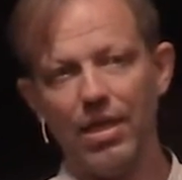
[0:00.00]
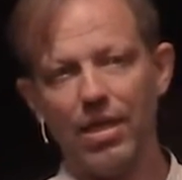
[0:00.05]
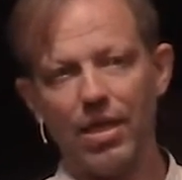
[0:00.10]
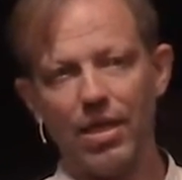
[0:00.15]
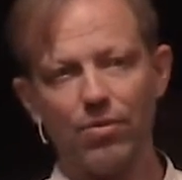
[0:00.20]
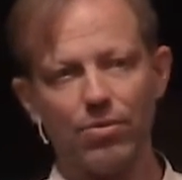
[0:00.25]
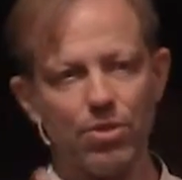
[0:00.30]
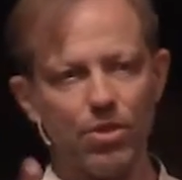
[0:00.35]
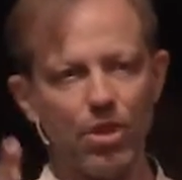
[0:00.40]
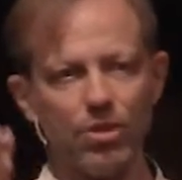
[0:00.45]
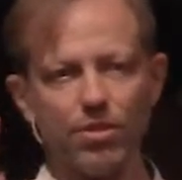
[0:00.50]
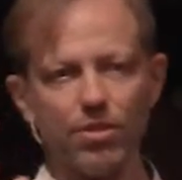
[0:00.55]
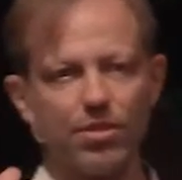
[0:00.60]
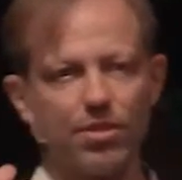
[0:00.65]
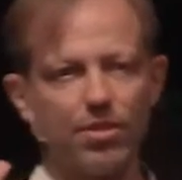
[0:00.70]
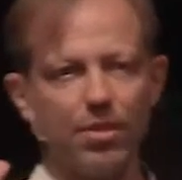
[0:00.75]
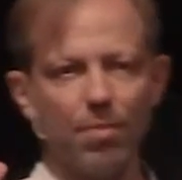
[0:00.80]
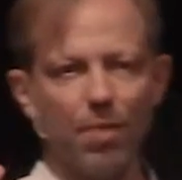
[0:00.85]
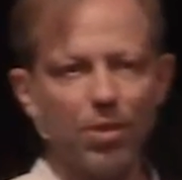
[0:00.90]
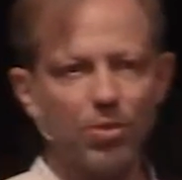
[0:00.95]
He was
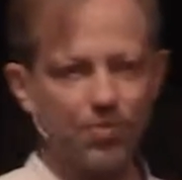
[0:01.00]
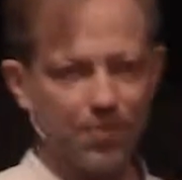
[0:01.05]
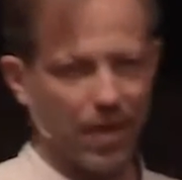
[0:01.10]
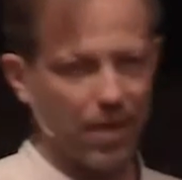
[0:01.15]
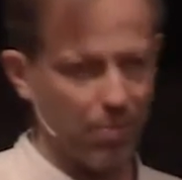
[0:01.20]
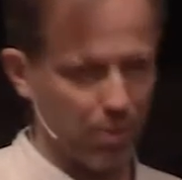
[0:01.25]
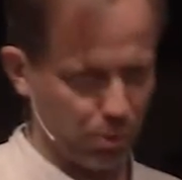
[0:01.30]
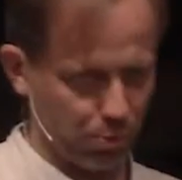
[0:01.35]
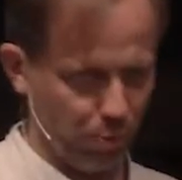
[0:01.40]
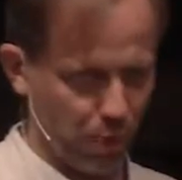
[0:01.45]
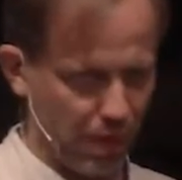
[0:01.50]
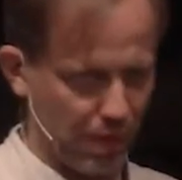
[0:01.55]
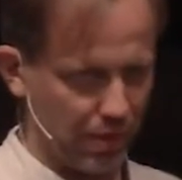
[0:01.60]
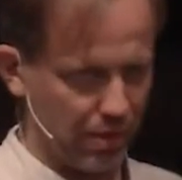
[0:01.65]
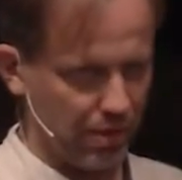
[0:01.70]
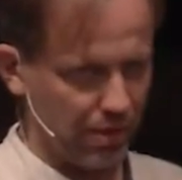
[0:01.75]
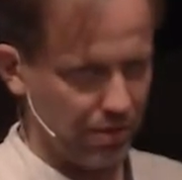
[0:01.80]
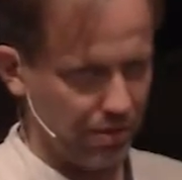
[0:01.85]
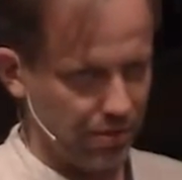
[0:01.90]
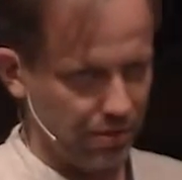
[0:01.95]
not the most famous
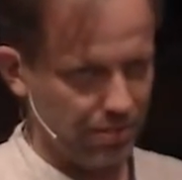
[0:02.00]
one.